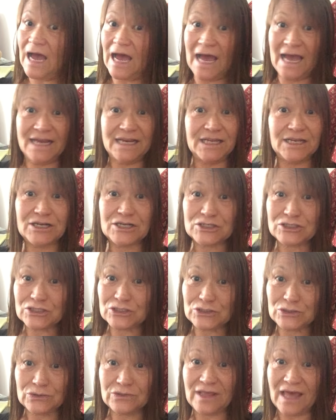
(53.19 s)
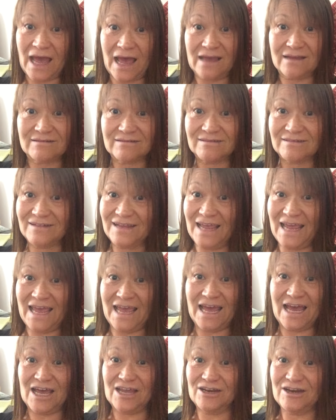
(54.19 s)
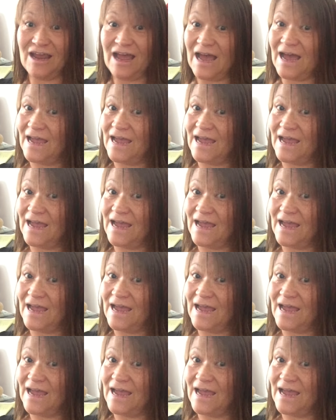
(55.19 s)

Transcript: I needed to do that, and